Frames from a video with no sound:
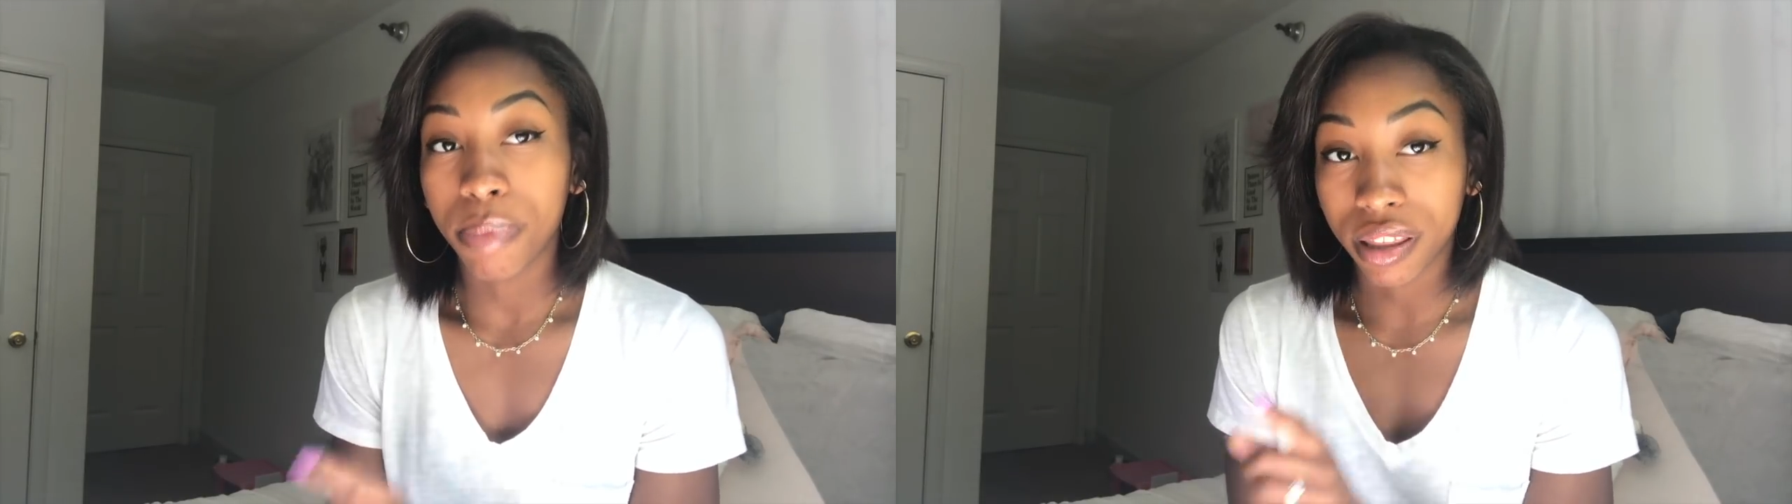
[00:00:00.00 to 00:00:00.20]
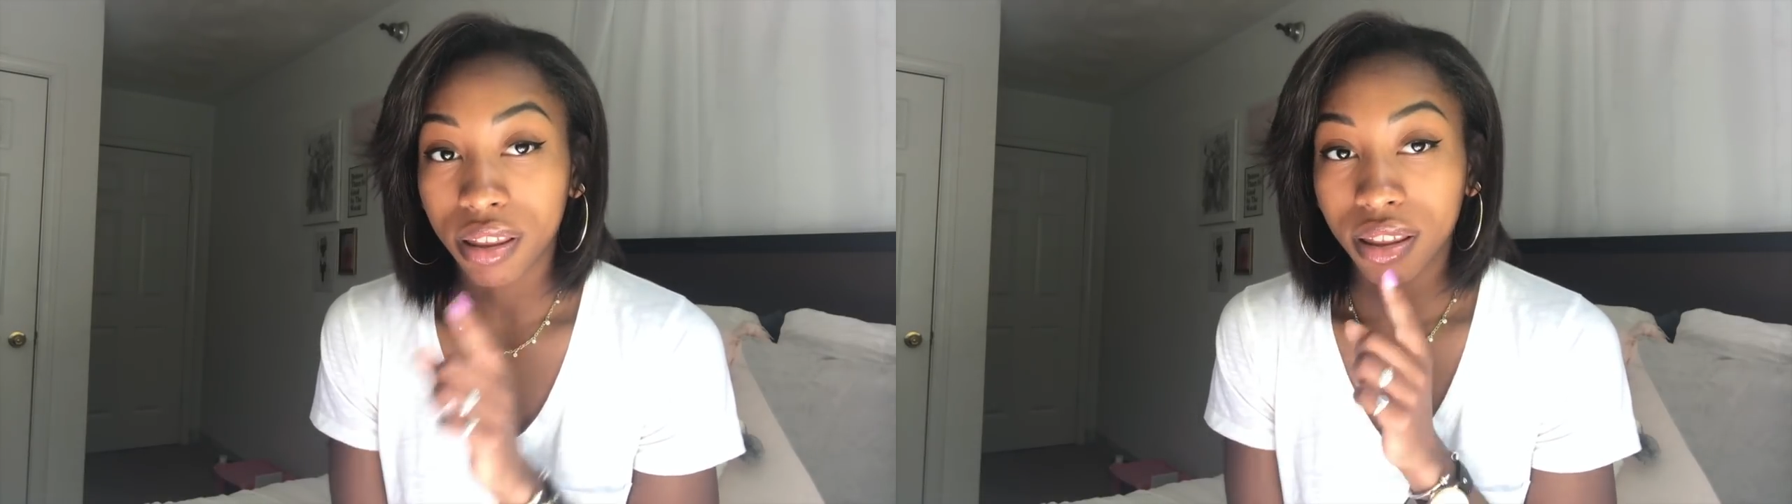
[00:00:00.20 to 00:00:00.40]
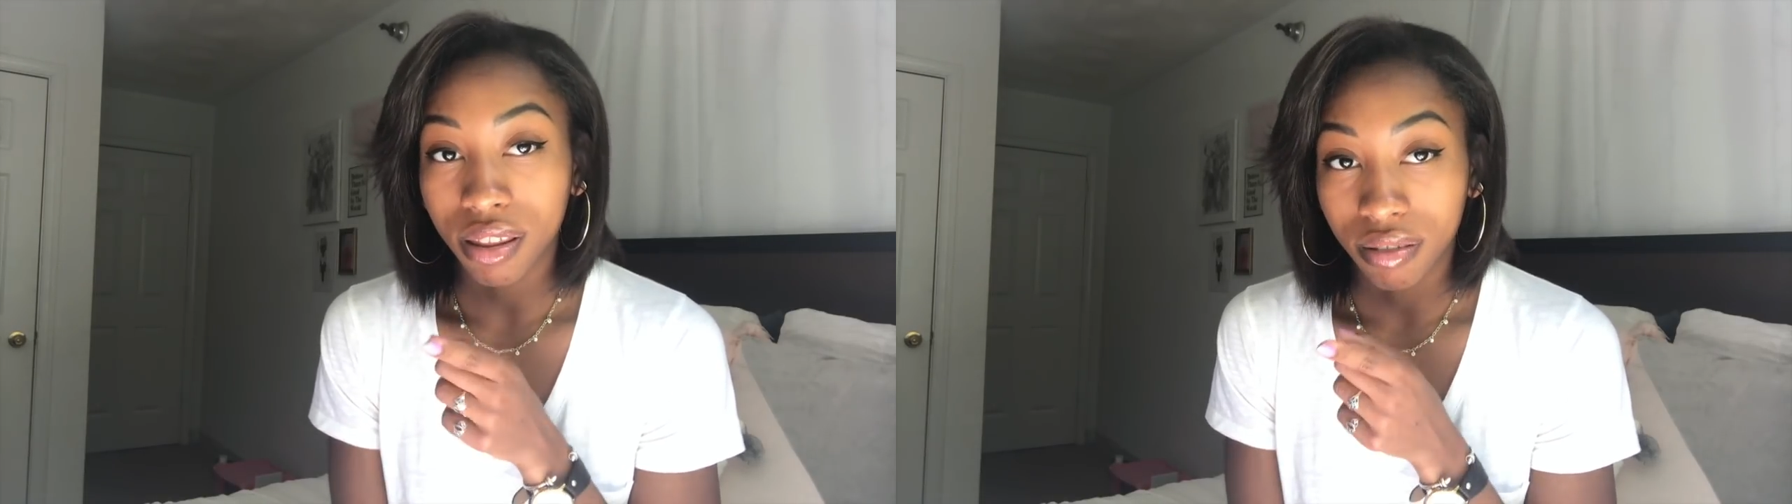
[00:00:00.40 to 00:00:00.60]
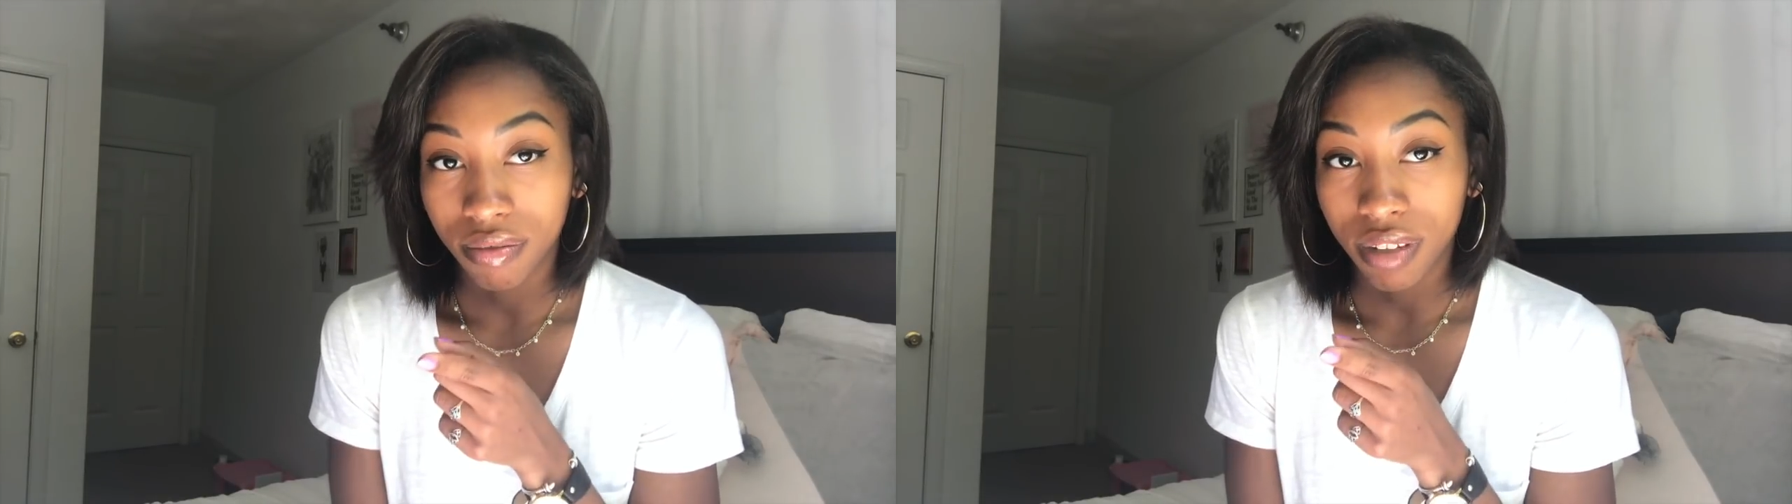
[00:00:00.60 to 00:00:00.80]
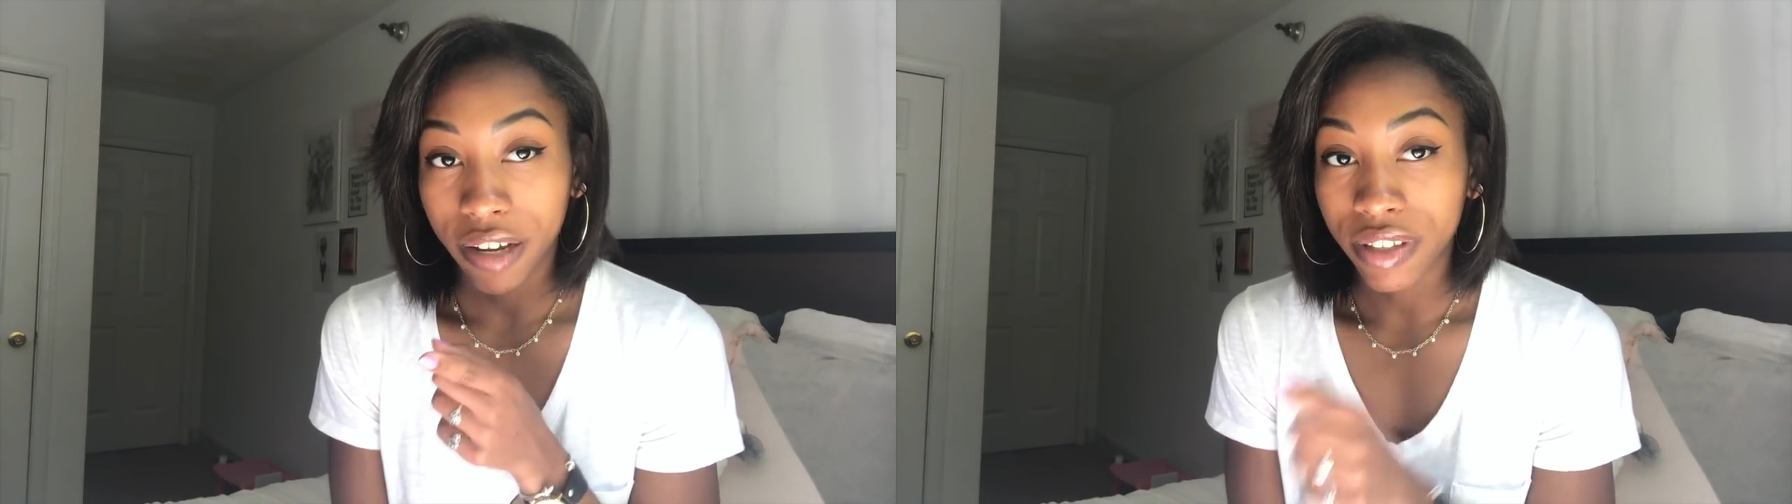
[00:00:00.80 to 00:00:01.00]
but
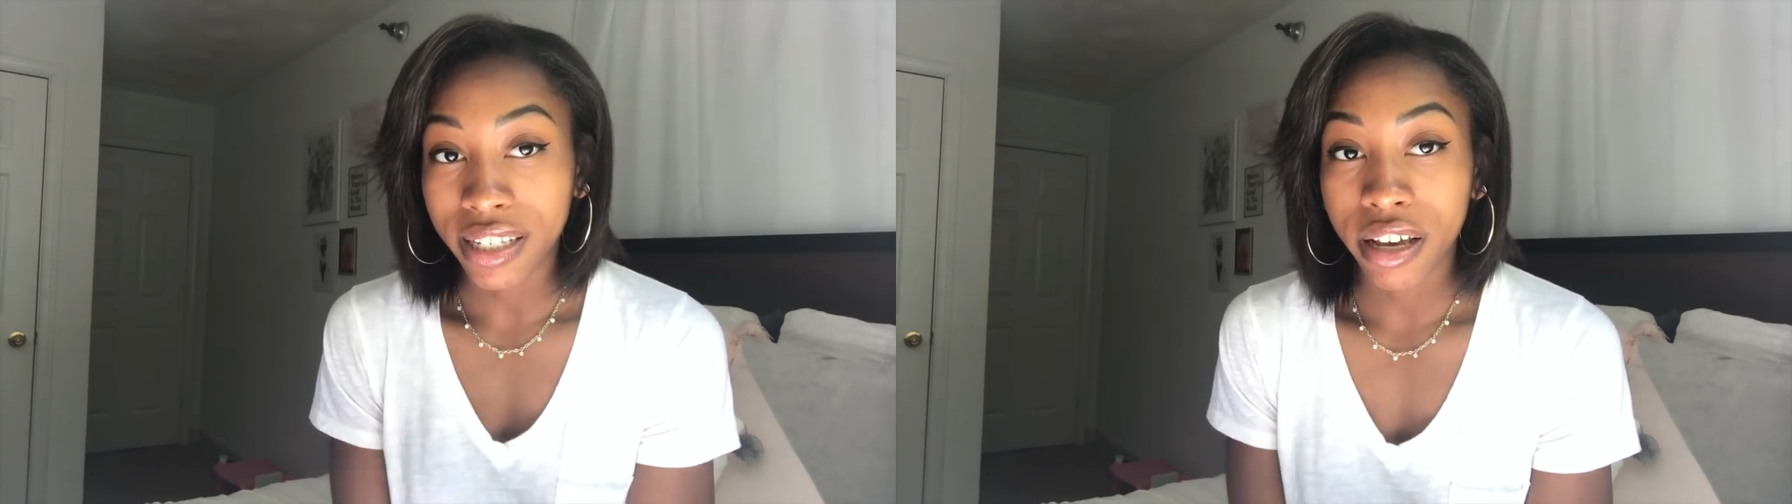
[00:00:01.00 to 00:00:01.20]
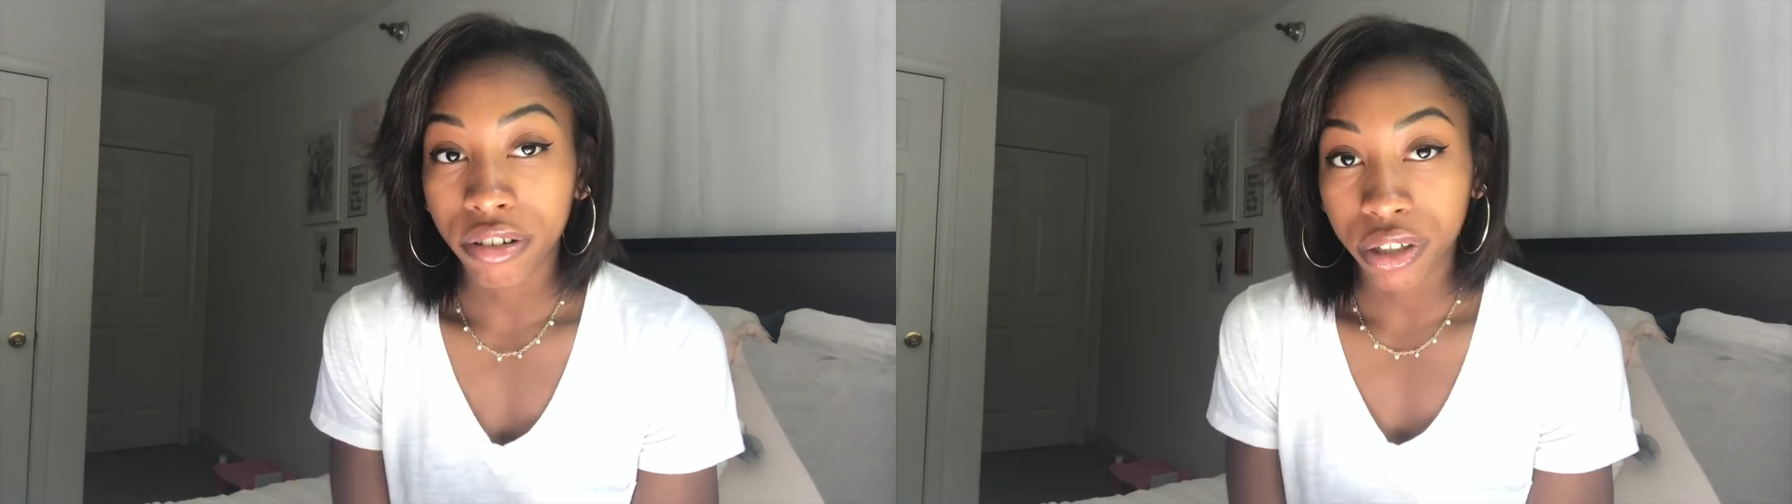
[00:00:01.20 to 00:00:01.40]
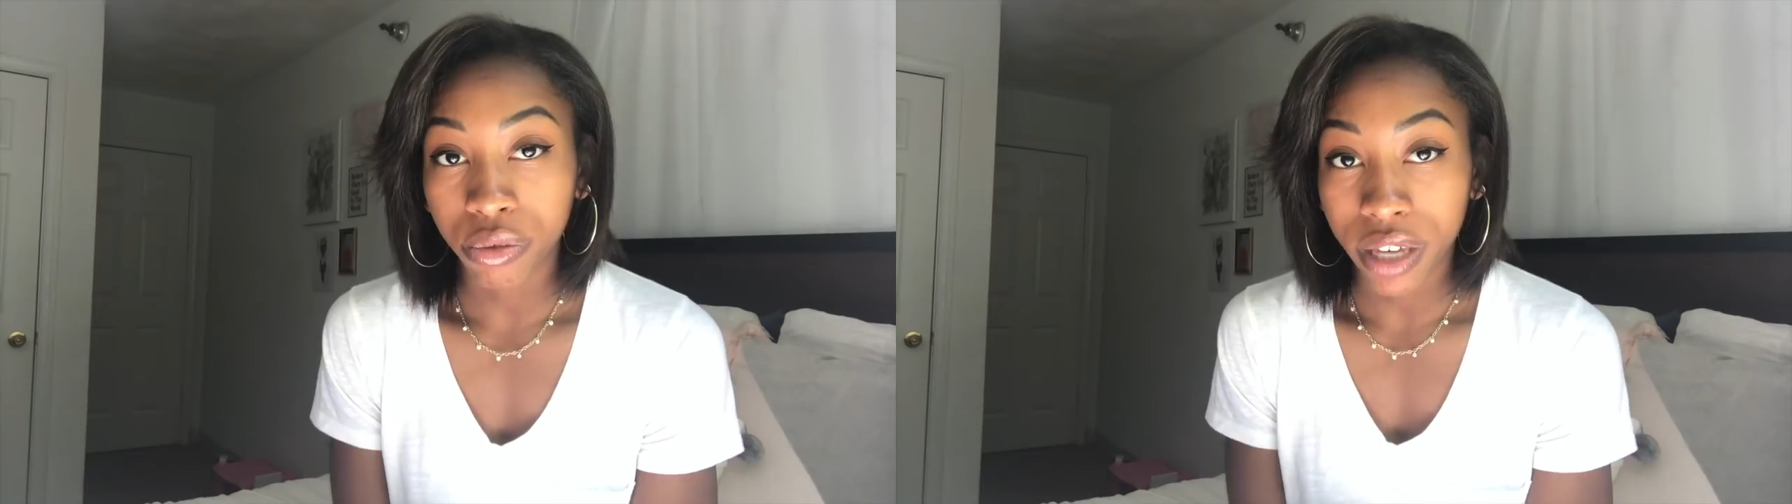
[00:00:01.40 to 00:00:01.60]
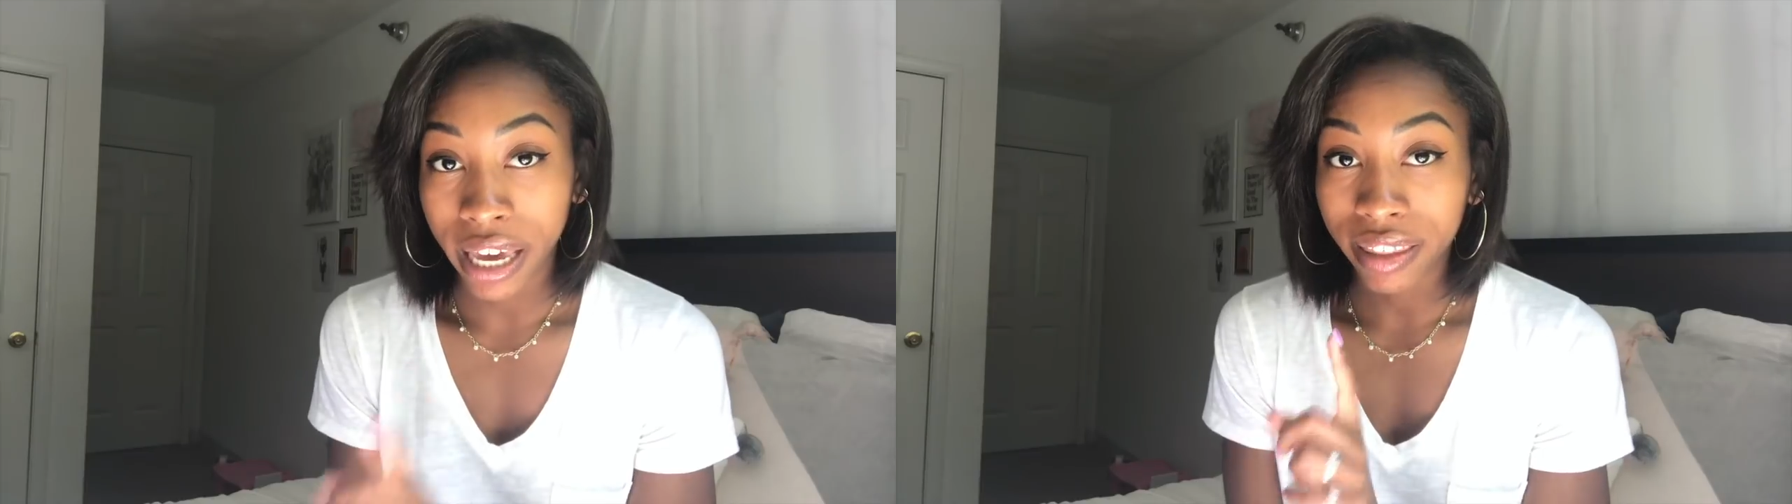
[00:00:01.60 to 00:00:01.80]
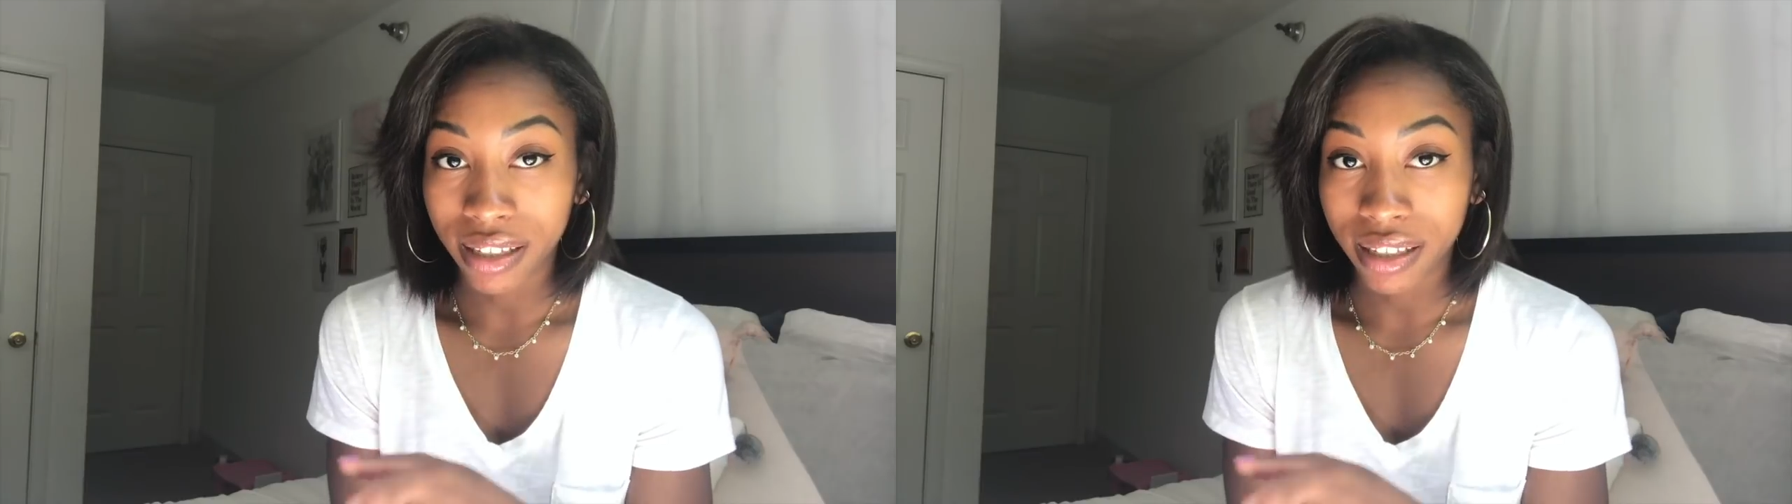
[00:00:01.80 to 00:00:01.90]
if they tell you you can't,